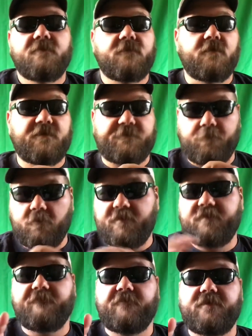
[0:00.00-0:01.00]
There is
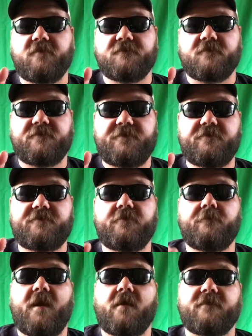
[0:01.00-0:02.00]
plenty of videos on
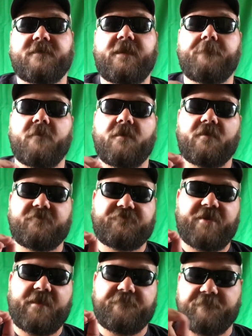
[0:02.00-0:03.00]
YouTube how to keep
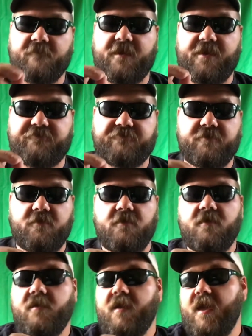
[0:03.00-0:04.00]
shad fresh
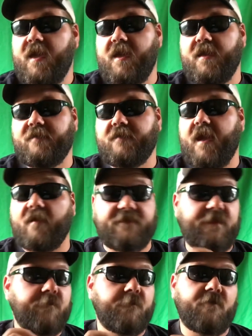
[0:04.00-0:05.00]
and how to
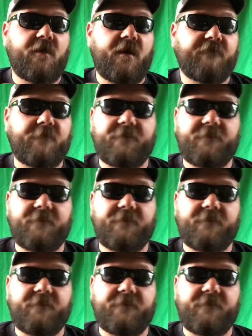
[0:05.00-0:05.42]
keep them alive.